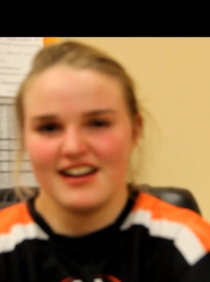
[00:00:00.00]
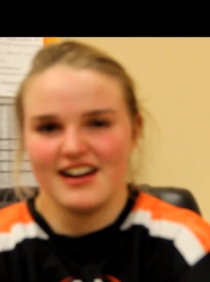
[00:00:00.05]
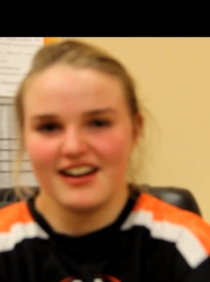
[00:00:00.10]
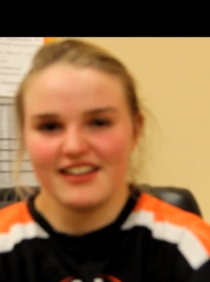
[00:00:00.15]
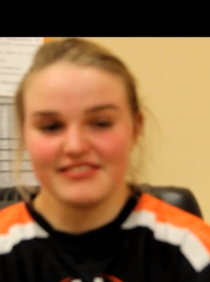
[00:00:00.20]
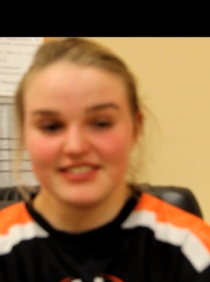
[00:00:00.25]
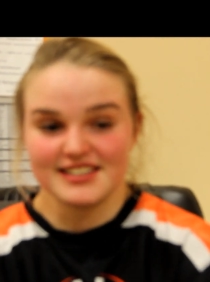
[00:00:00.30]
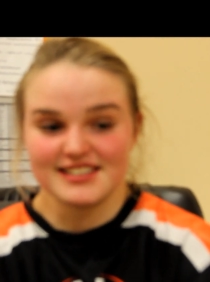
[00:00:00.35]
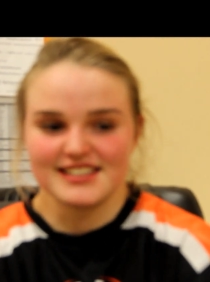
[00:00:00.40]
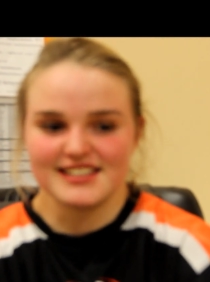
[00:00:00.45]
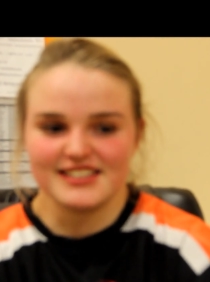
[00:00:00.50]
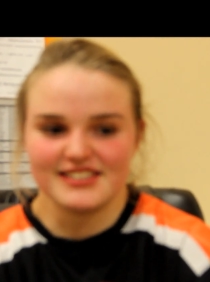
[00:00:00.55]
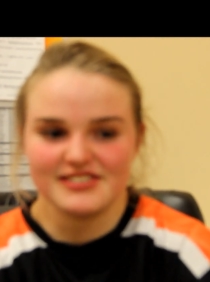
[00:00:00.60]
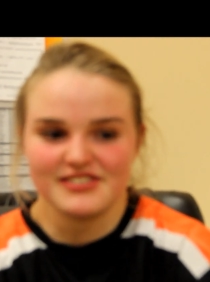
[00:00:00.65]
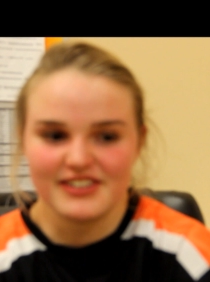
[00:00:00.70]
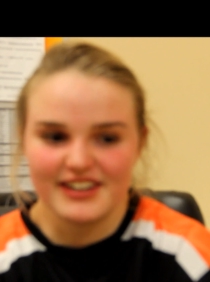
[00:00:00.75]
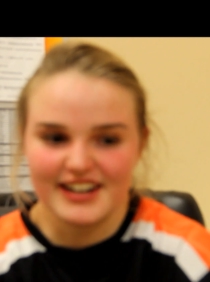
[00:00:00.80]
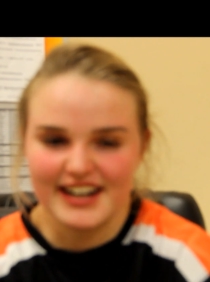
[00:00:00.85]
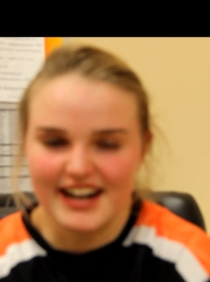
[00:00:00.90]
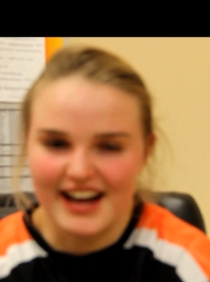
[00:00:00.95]
obviously
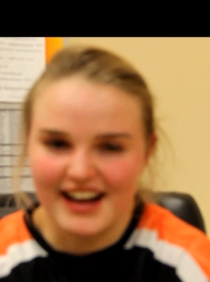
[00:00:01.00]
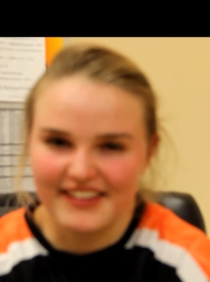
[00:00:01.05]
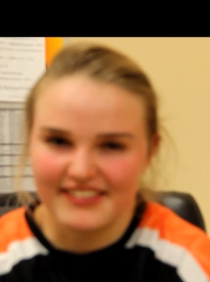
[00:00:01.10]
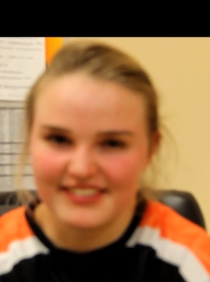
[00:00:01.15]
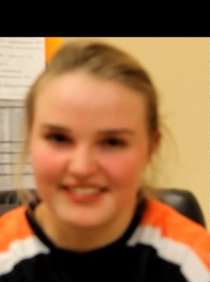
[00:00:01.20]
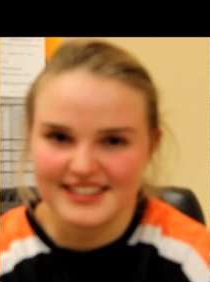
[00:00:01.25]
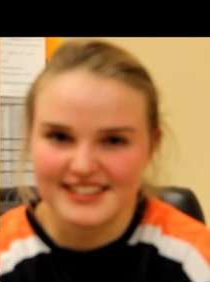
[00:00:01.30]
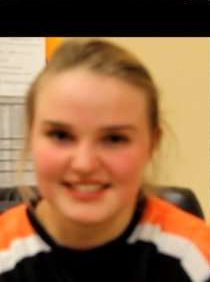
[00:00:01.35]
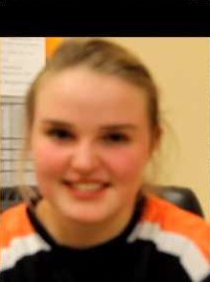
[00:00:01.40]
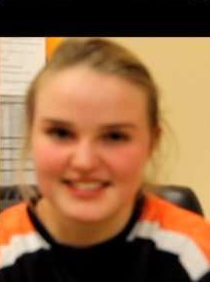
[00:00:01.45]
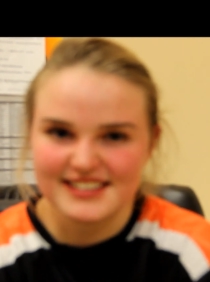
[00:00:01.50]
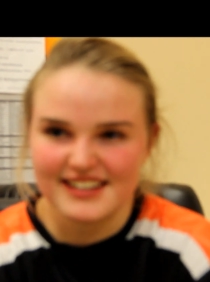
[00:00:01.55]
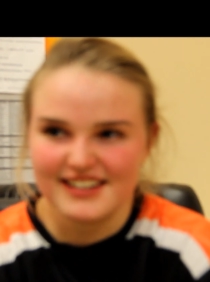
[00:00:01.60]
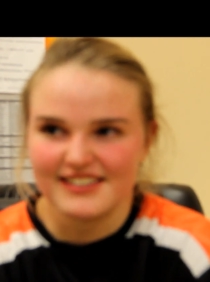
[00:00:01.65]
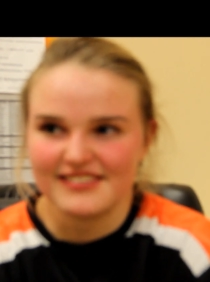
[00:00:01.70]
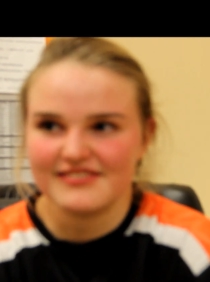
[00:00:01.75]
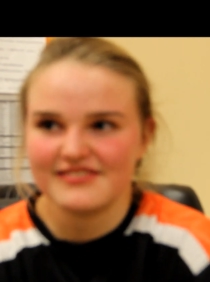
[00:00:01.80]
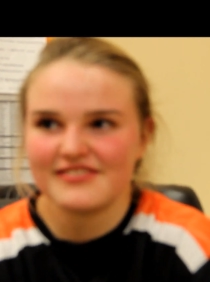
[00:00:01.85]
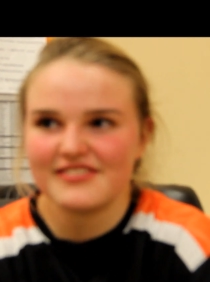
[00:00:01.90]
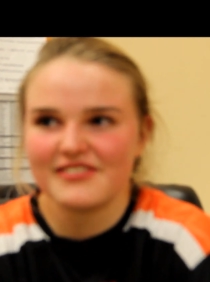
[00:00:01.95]
great athletes,
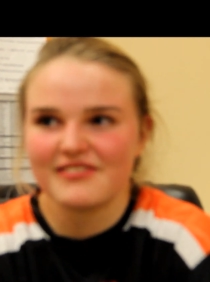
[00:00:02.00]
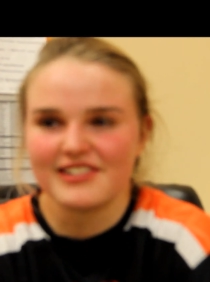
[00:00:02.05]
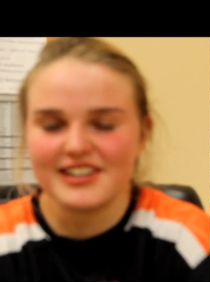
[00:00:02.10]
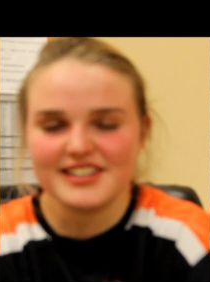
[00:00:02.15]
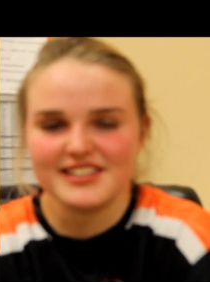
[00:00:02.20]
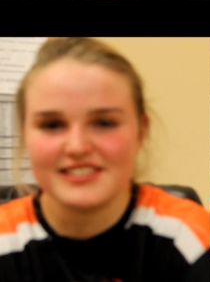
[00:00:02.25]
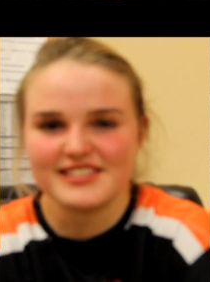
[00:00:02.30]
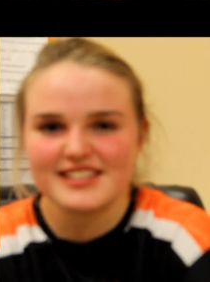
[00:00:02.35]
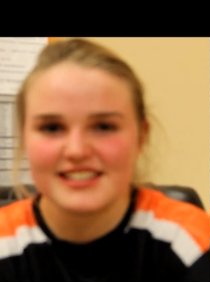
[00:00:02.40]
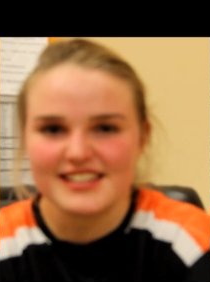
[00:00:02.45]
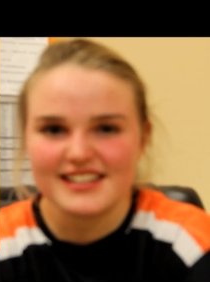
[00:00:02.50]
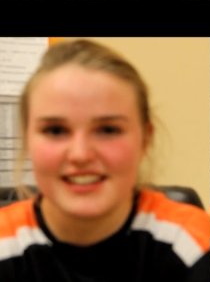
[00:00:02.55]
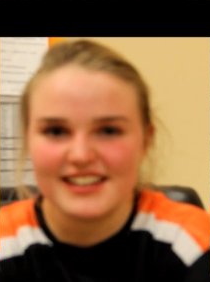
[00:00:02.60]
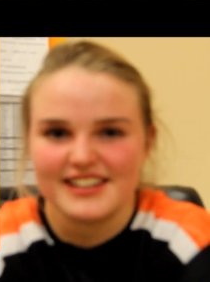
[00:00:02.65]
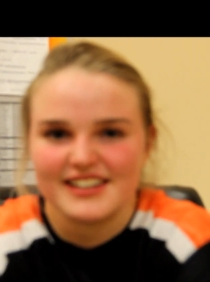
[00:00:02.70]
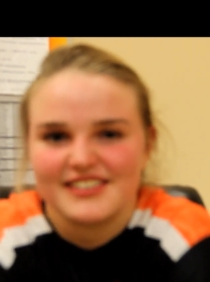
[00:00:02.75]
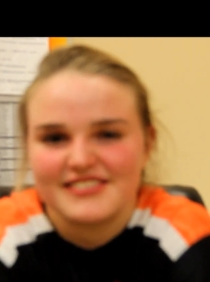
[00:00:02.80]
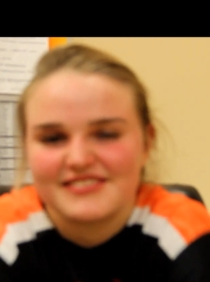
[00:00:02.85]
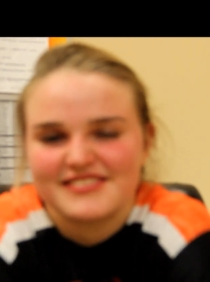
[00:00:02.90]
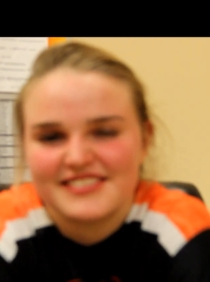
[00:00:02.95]
so we're used
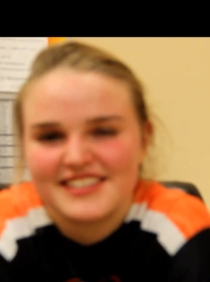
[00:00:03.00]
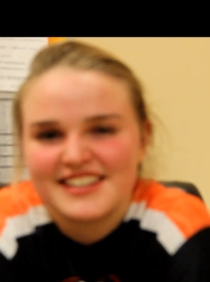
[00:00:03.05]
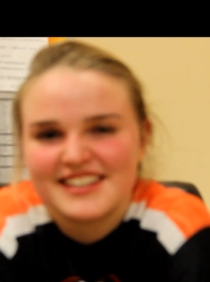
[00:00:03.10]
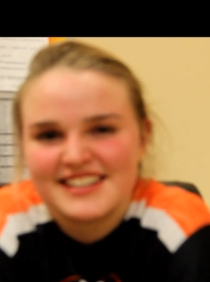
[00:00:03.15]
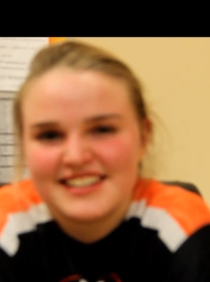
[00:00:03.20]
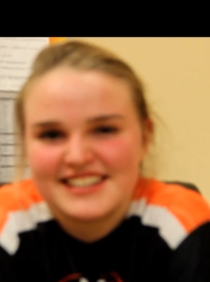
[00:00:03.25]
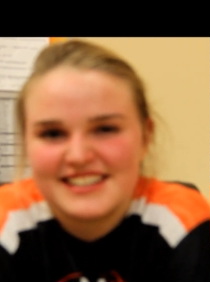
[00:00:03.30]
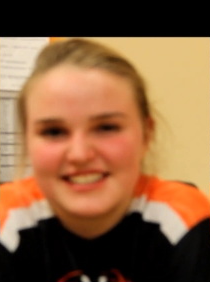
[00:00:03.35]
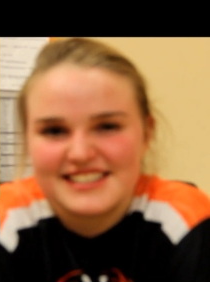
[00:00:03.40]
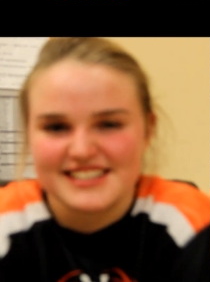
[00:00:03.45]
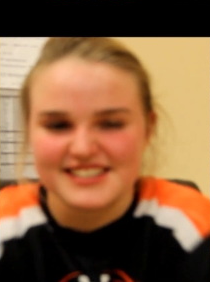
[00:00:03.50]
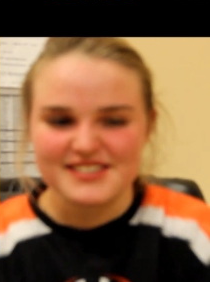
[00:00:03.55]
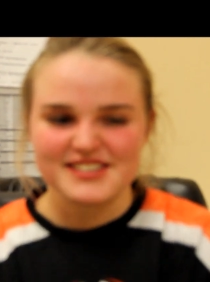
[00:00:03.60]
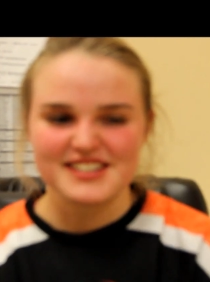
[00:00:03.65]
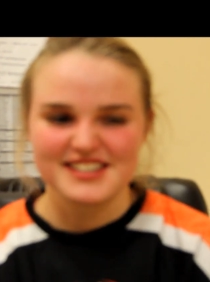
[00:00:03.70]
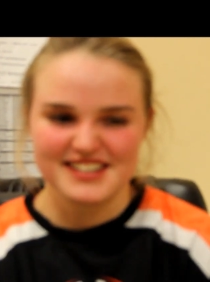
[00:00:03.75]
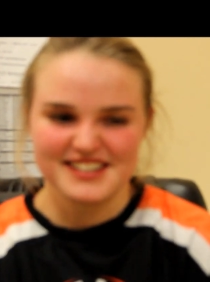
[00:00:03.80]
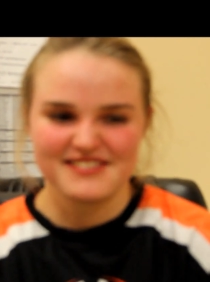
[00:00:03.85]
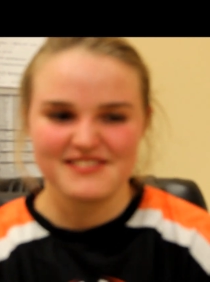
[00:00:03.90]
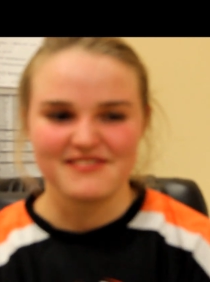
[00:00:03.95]
to
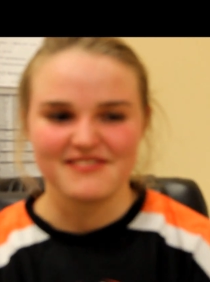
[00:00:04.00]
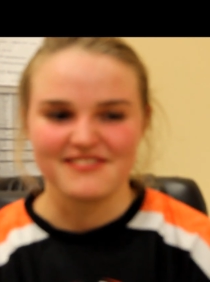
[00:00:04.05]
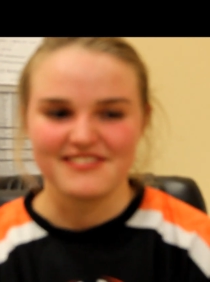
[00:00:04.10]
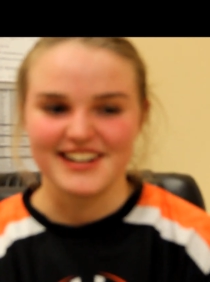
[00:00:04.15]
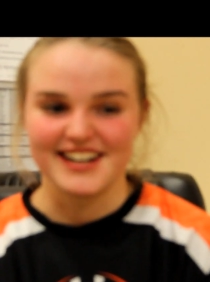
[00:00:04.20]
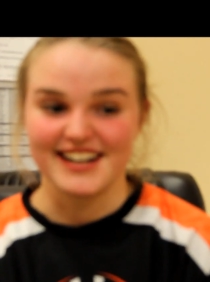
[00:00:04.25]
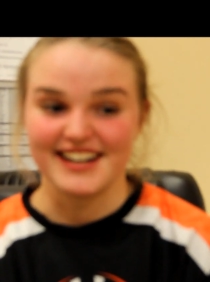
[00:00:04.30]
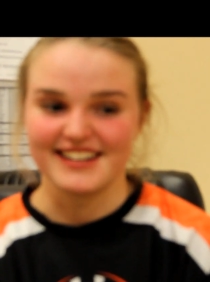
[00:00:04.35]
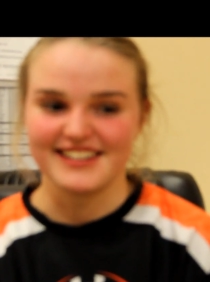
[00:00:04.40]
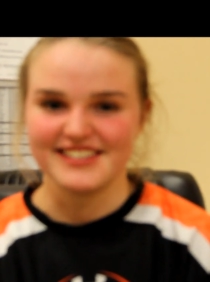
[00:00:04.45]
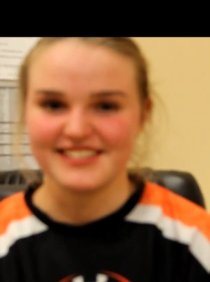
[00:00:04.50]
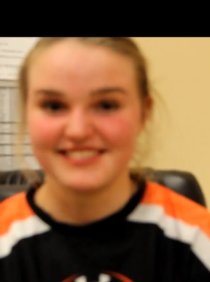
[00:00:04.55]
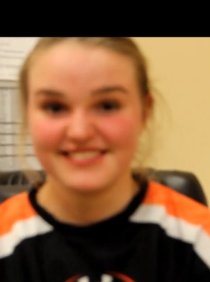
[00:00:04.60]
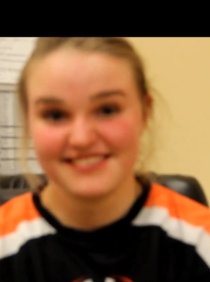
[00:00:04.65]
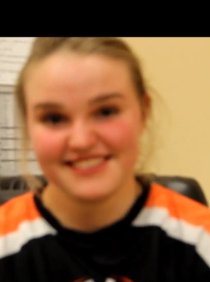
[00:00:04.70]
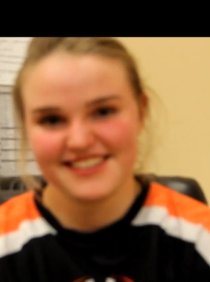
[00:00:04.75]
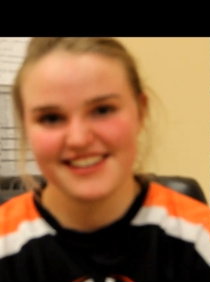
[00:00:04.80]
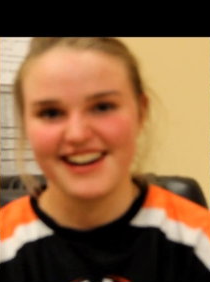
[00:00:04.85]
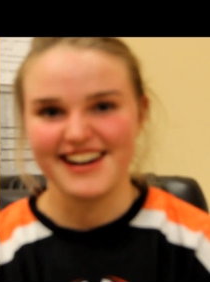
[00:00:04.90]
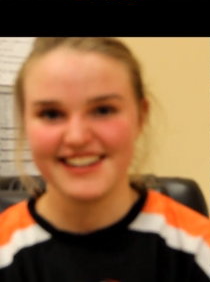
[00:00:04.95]
just winning,
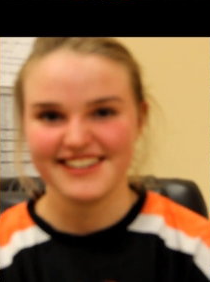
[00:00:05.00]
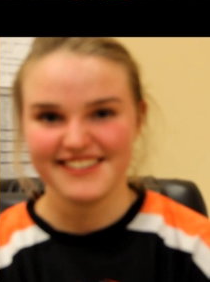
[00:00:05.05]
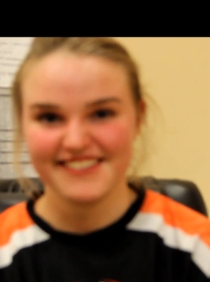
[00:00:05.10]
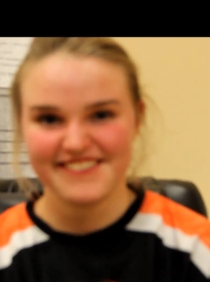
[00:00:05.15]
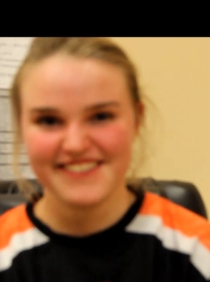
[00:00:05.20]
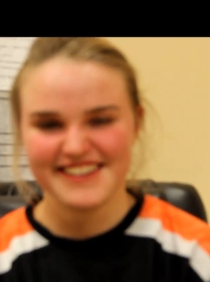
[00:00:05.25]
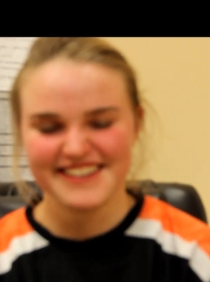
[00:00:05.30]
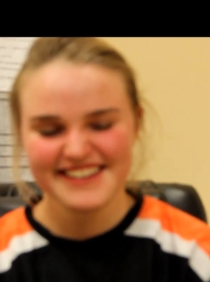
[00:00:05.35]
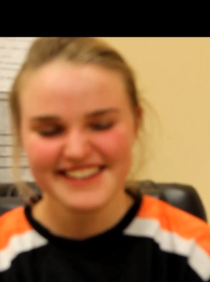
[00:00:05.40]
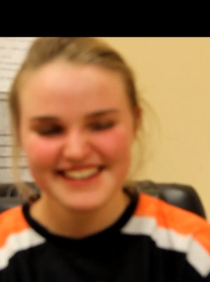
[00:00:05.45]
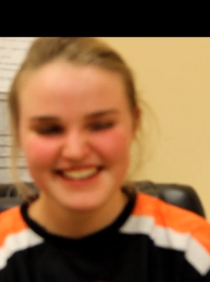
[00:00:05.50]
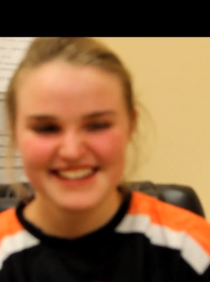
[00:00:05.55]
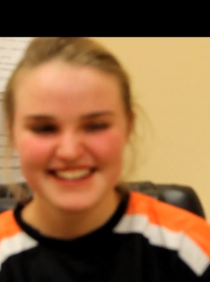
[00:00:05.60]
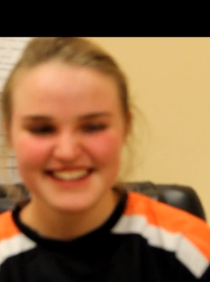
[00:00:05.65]
kind of.